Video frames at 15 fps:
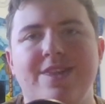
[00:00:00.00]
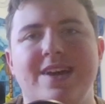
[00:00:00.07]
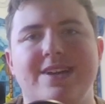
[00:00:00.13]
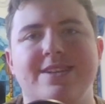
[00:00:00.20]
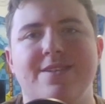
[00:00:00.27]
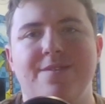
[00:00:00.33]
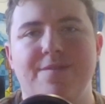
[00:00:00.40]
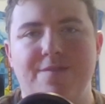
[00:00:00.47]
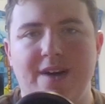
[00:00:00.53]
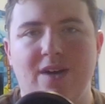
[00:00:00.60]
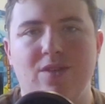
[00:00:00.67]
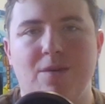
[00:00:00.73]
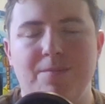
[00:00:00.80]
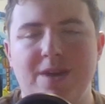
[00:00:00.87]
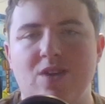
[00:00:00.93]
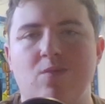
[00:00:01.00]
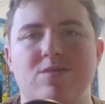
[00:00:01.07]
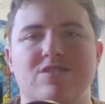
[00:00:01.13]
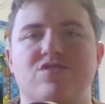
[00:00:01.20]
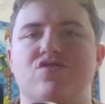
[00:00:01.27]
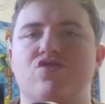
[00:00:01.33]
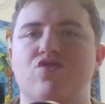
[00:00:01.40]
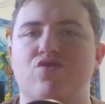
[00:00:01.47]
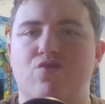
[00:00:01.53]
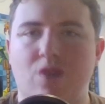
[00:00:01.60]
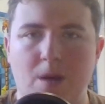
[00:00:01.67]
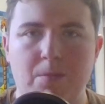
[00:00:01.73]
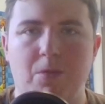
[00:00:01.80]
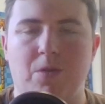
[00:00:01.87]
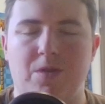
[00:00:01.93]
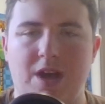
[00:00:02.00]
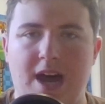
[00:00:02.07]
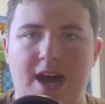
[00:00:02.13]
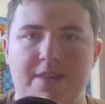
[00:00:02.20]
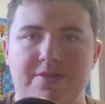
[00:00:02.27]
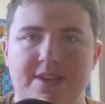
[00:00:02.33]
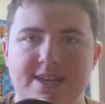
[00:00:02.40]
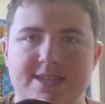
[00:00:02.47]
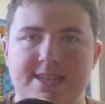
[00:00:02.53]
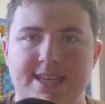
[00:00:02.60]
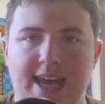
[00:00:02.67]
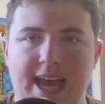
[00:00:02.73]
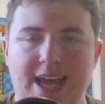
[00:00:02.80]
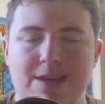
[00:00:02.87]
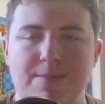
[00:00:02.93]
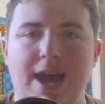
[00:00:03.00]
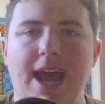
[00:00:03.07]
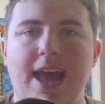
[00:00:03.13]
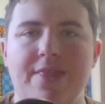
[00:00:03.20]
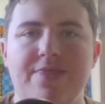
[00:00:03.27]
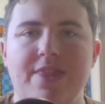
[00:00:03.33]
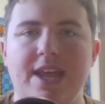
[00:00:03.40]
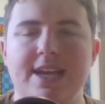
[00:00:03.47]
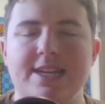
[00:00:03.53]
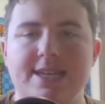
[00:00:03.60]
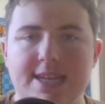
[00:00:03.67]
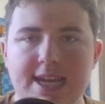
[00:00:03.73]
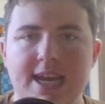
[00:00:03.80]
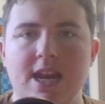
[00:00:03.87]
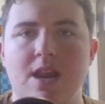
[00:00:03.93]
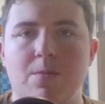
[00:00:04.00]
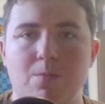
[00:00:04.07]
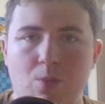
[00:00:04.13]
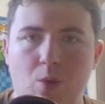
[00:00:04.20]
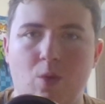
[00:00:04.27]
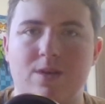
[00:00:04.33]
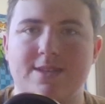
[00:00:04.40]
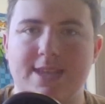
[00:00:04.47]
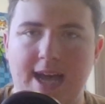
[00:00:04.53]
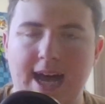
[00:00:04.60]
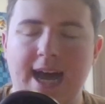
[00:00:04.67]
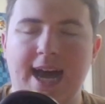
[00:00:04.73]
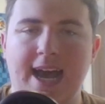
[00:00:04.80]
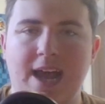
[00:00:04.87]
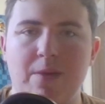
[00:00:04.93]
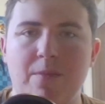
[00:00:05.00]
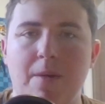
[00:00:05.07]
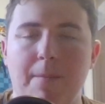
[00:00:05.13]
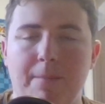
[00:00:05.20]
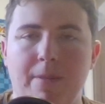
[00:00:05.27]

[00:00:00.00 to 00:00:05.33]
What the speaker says: that development was troubled on this game and they needed more time,